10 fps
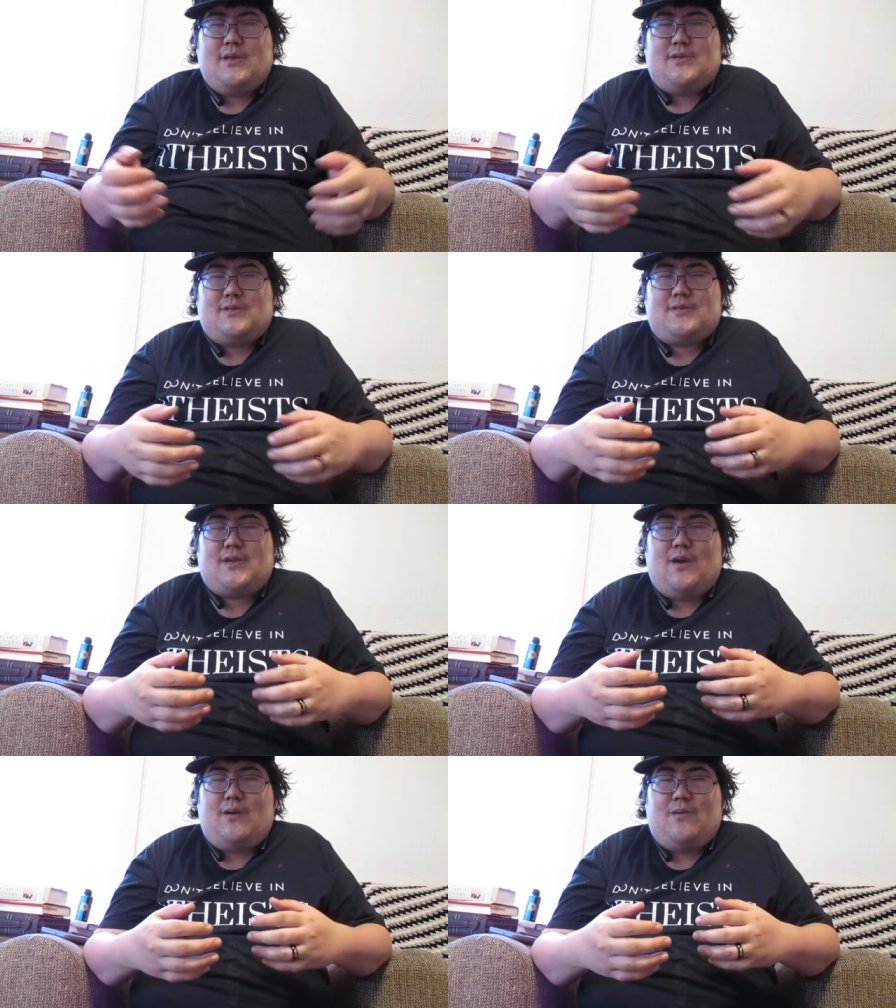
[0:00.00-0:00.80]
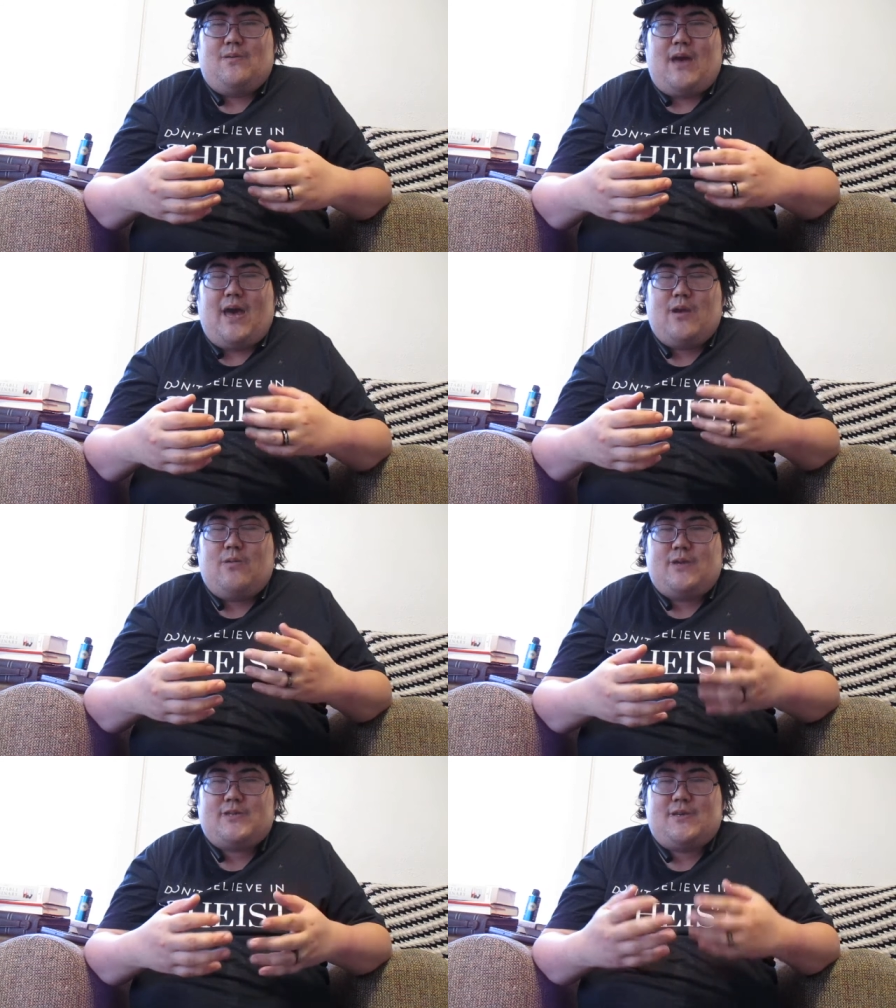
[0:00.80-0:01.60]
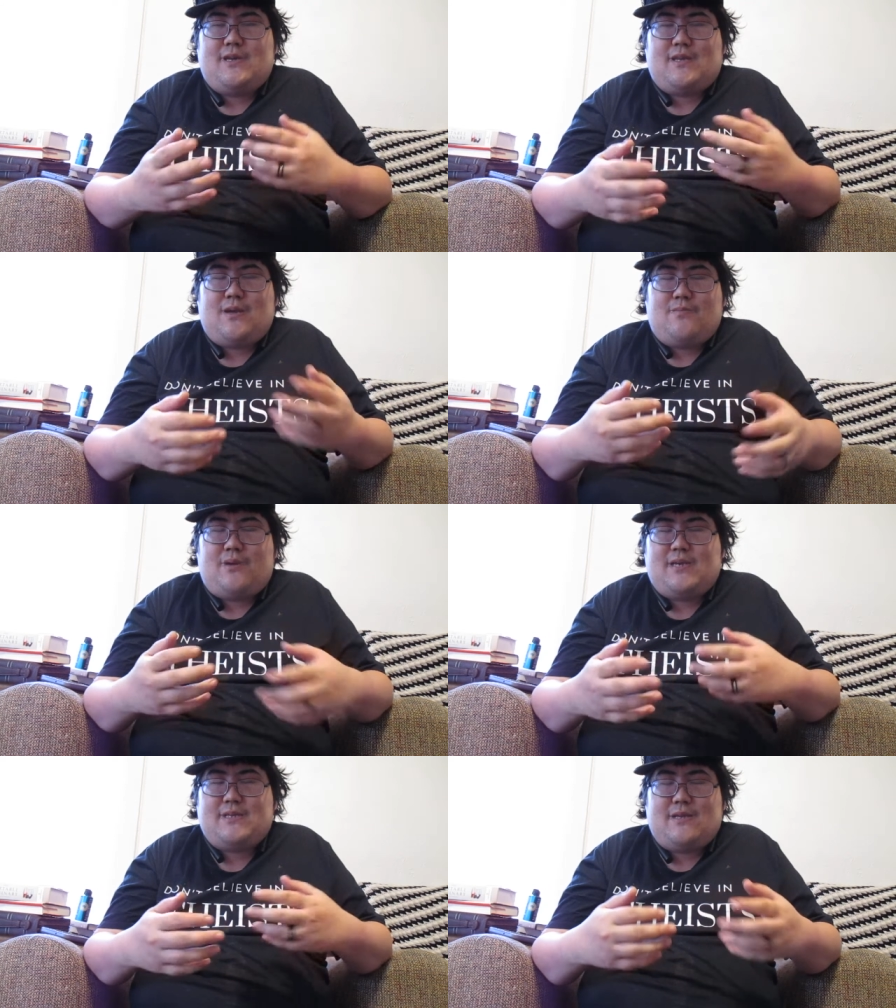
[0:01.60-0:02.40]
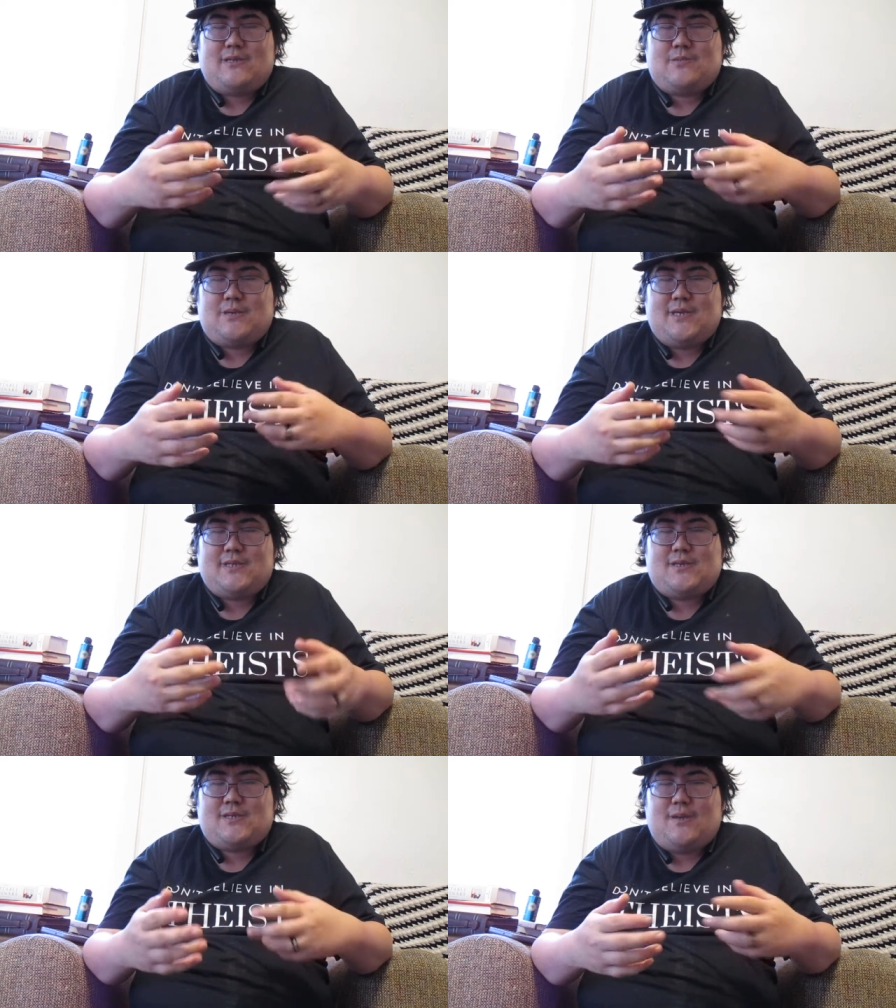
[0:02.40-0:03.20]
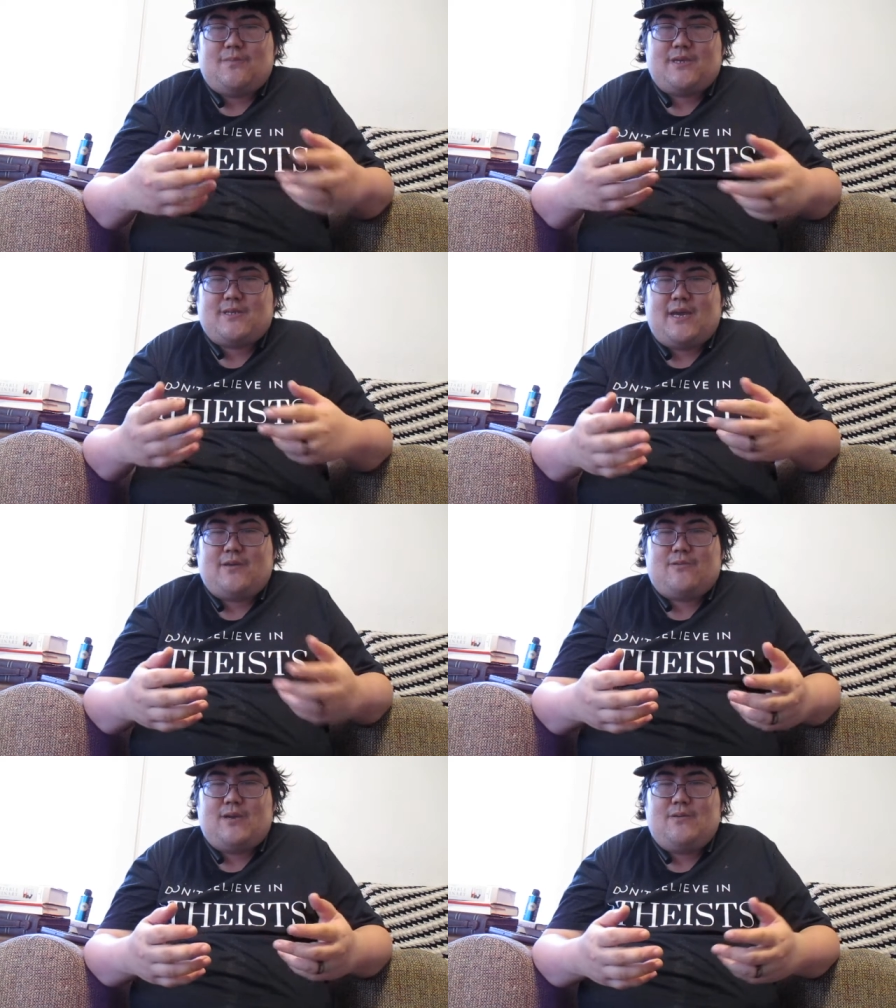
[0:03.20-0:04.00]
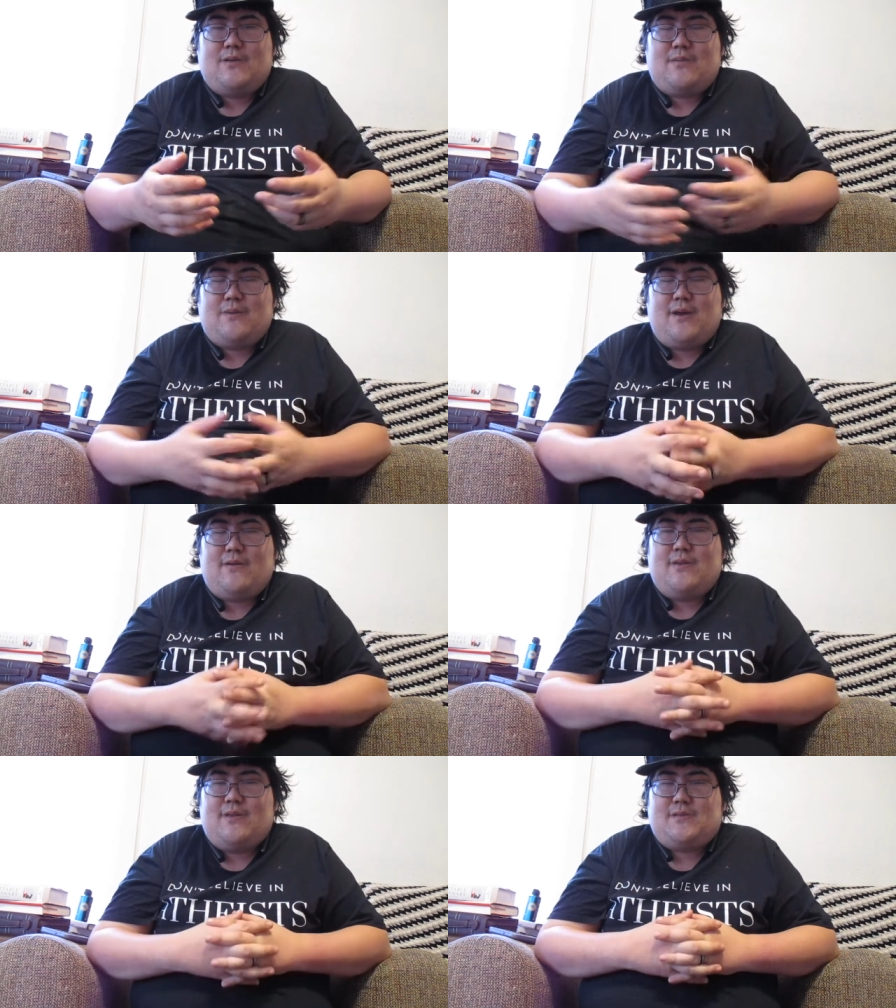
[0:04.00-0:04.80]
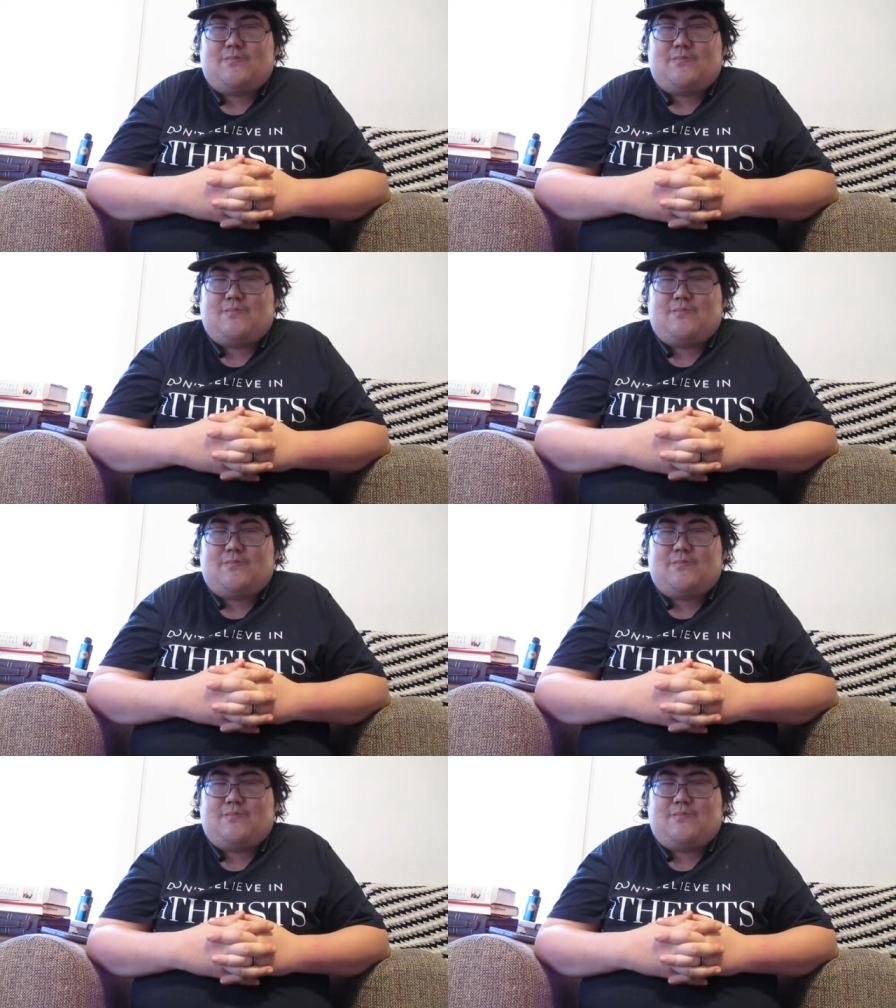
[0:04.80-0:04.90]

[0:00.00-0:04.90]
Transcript: So I don't want you to get the impression that just because there's some things I agree with about in this